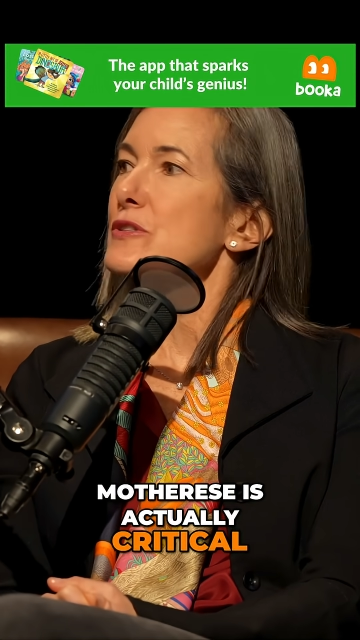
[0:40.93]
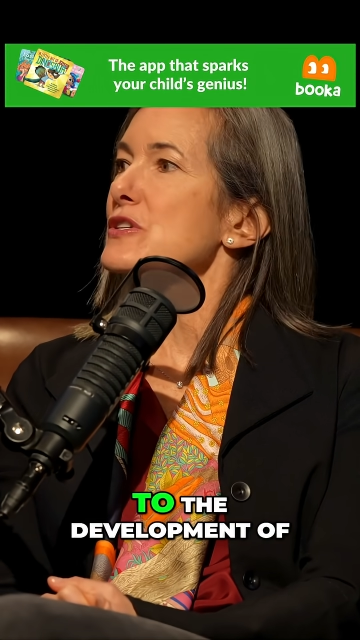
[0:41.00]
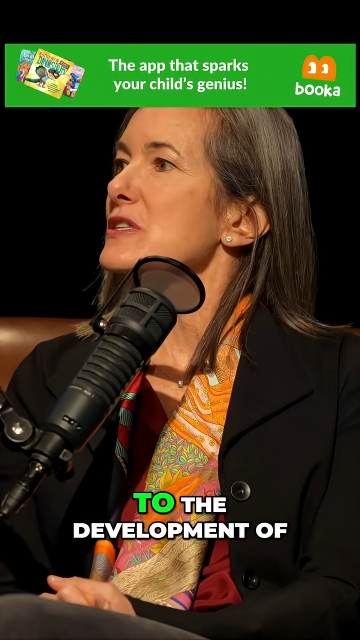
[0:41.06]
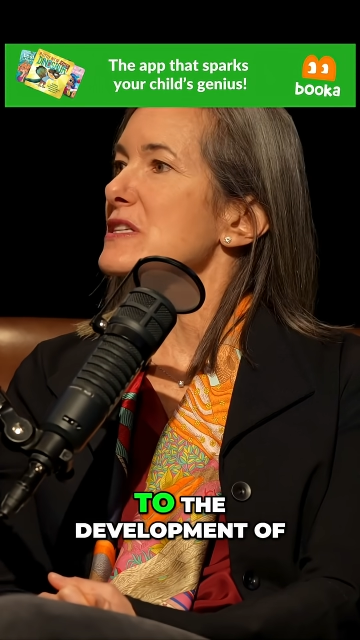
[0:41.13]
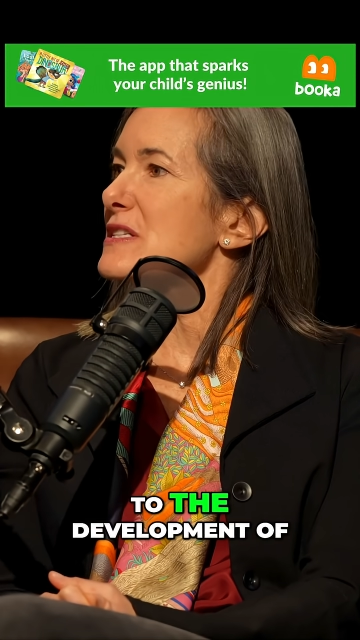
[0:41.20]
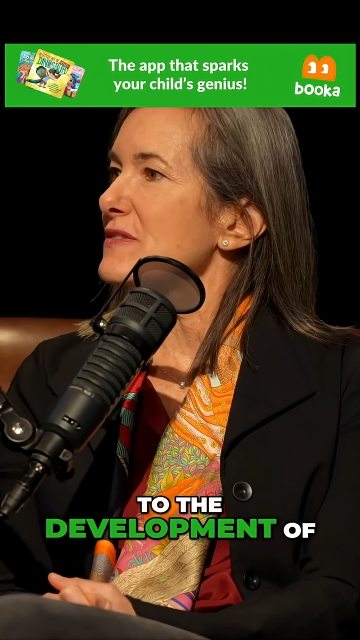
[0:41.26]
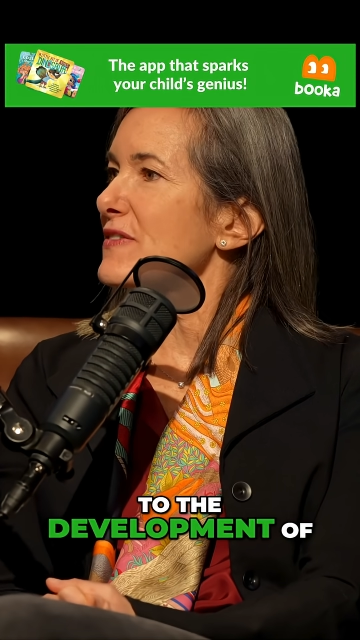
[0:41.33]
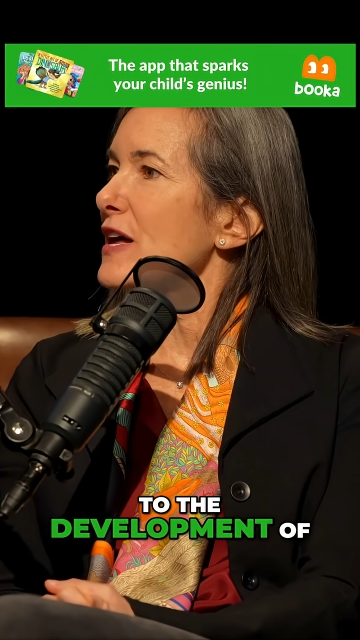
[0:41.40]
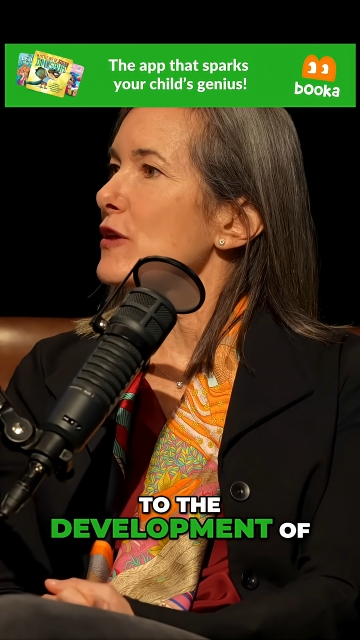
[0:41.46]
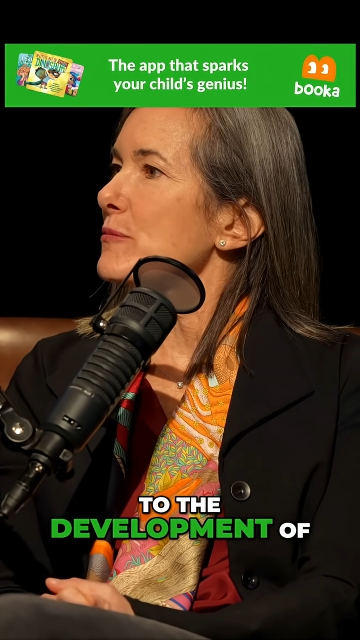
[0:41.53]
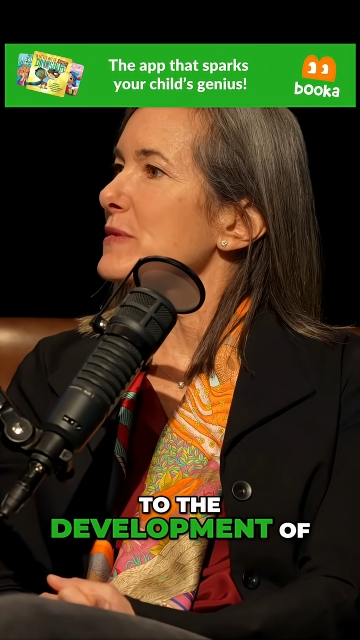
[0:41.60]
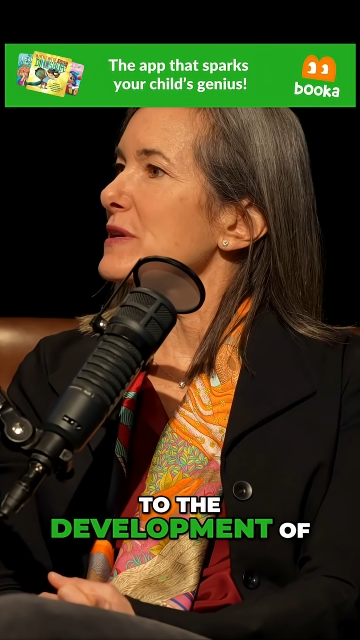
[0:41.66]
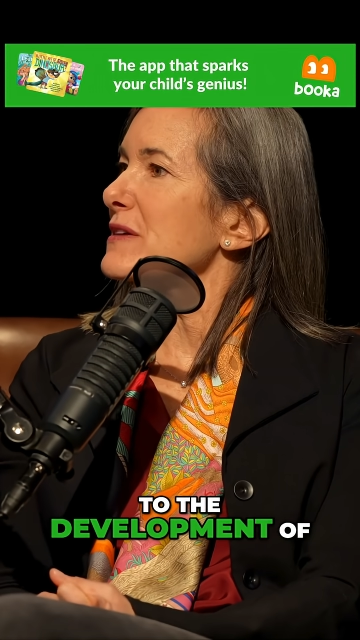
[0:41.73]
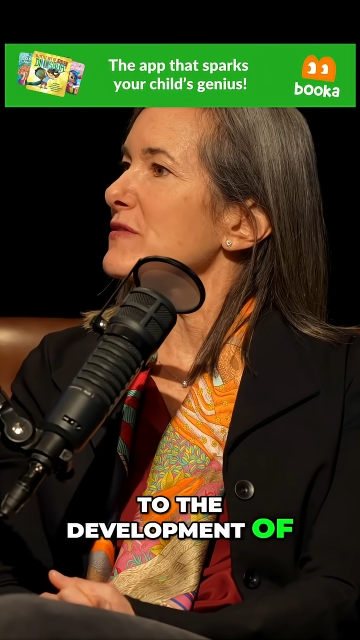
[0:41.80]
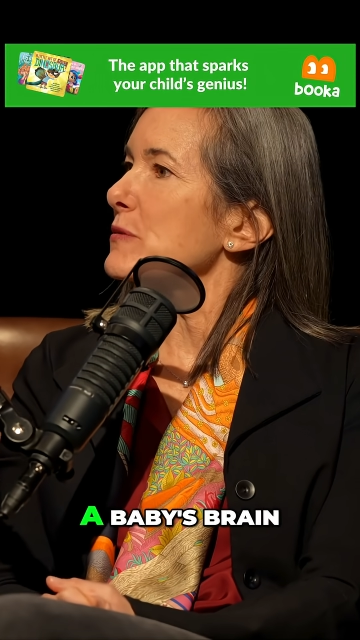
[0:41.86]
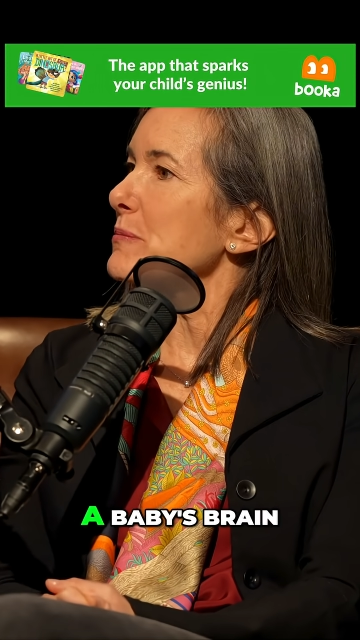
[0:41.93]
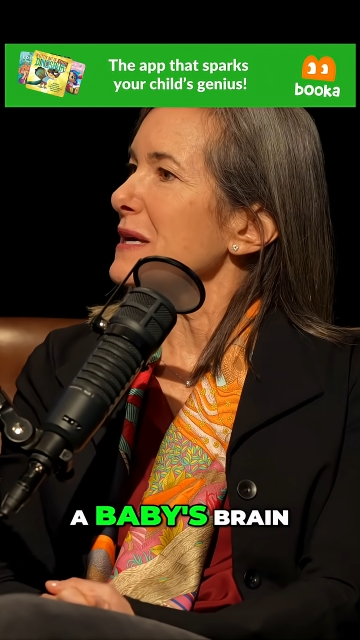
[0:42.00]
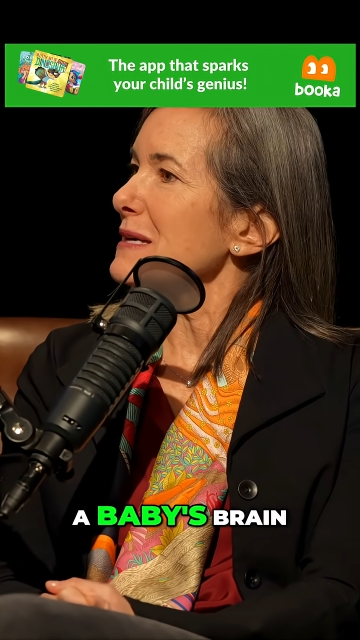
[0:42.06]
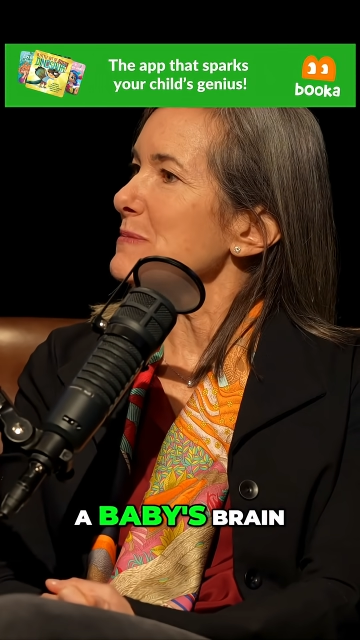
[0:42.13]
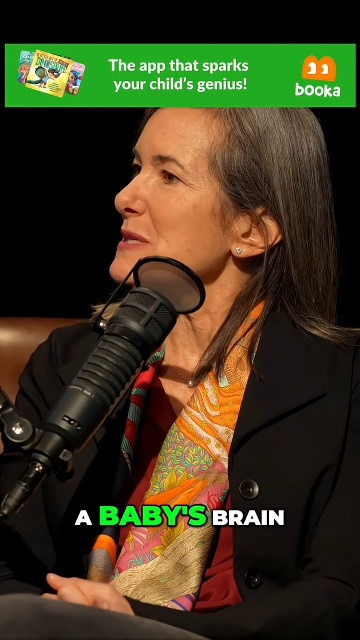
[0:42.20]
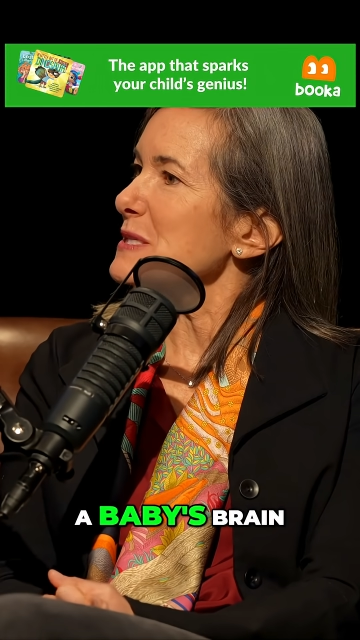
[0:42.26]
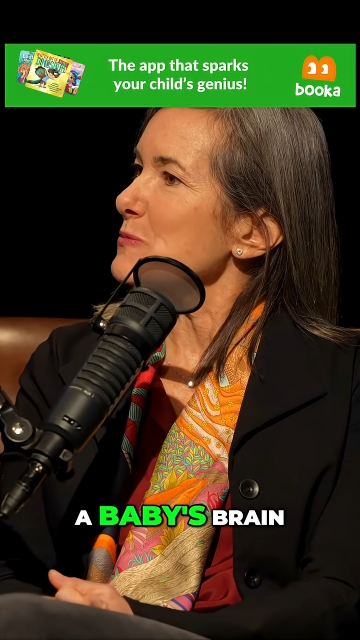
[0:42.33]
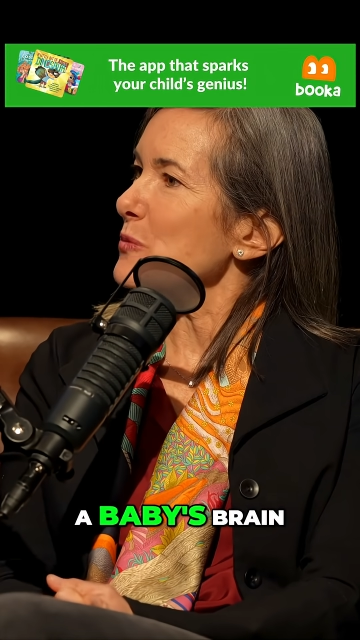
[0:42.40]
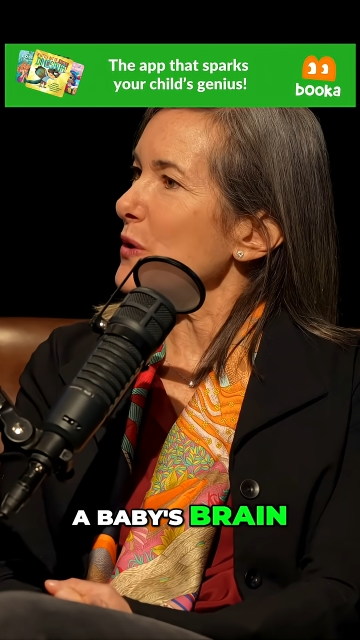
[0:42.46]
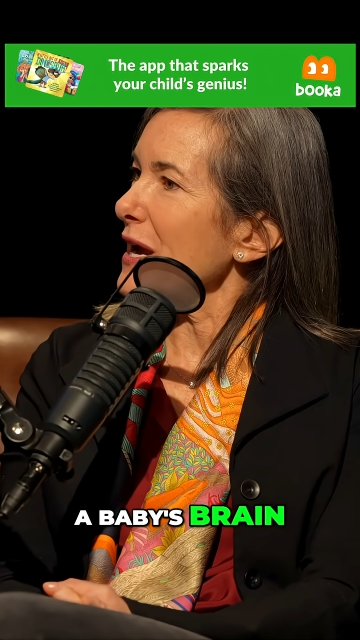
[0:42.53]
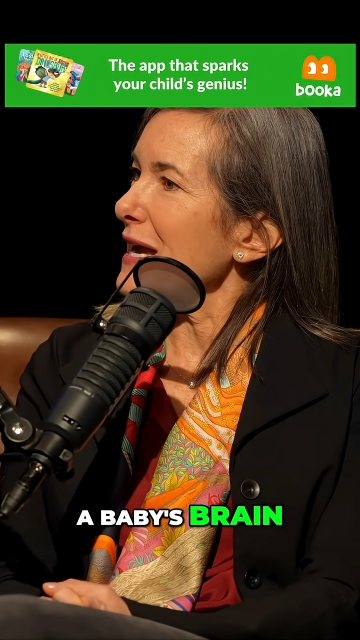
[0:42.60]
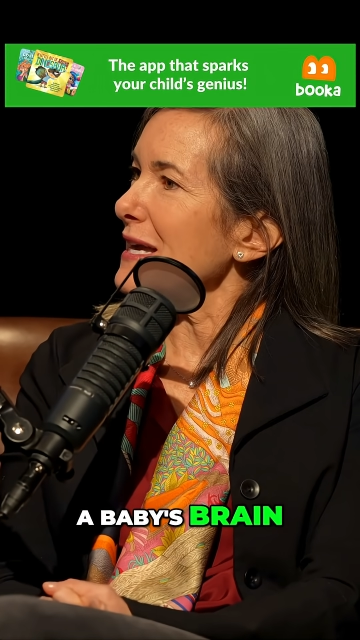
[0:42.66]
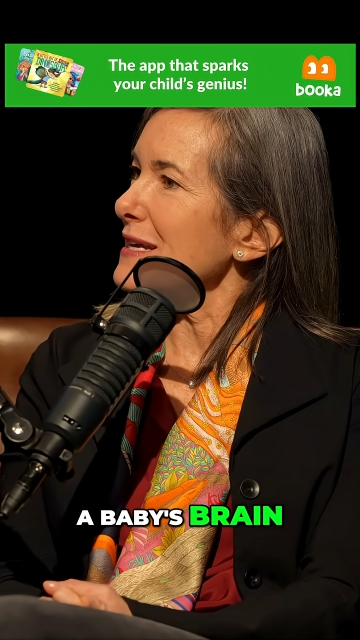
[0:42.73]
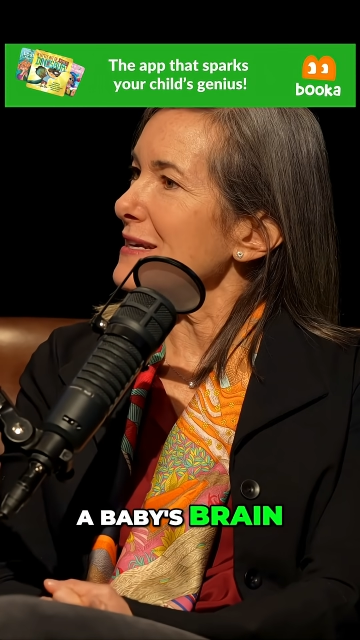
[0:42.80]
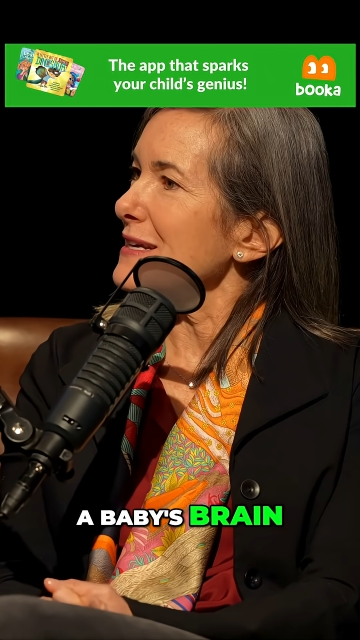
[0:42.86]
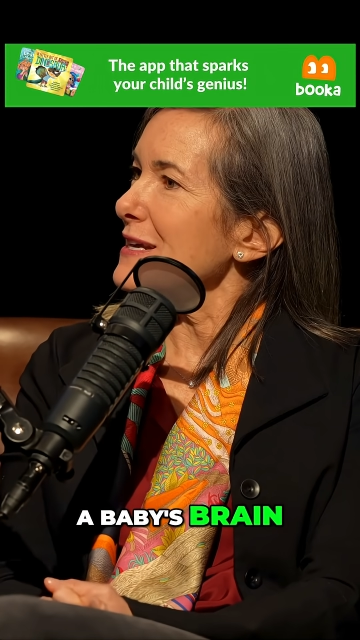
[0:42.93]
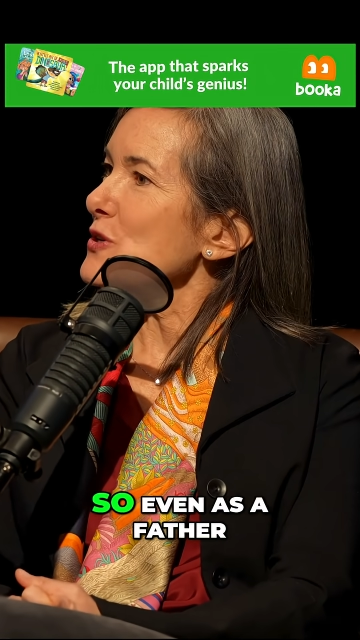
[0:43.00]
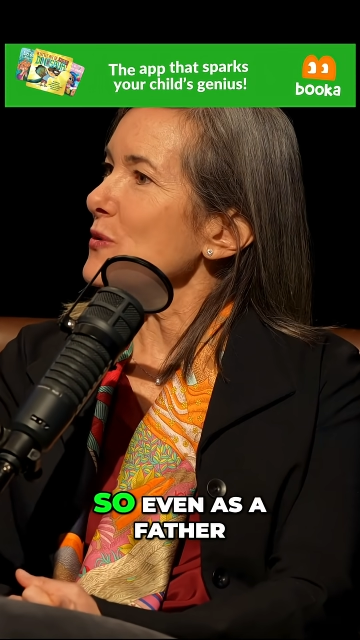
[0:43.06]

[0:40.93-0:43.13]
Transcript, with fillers: to the development of a baby's brain.